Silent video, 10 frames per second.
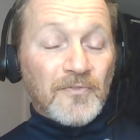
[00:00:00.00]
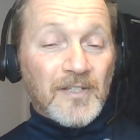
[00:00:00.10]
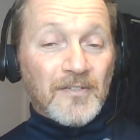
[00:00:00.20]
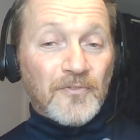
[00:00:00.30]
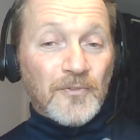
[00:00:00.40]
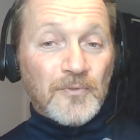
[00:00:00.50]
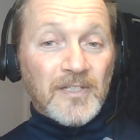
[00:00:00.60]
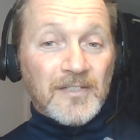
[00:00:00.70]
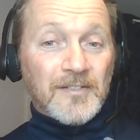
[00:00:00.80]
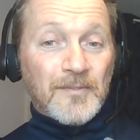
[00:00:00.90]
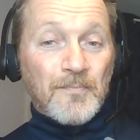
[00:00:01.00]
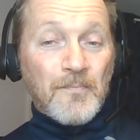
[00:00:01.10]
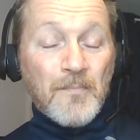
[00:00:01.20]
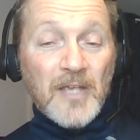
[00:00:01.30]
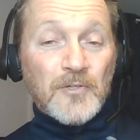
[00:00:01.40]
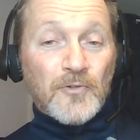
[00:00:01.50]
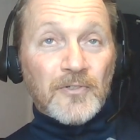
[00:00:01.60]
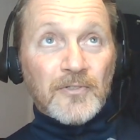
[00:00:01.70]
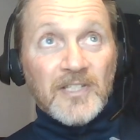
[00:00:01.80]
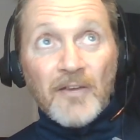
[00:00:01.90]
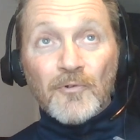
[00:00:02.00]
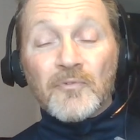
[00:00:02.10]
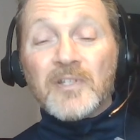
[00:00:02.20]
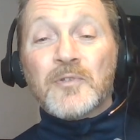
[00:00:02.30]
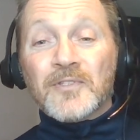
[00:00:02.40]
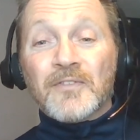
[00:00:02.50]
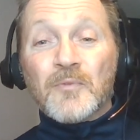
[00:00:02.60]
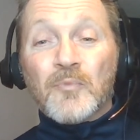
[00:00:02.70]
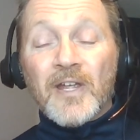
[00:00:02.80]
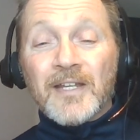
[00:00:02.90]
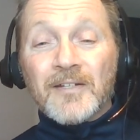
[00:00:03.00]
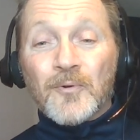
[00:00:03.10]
if you didn't measure several regions of the brain,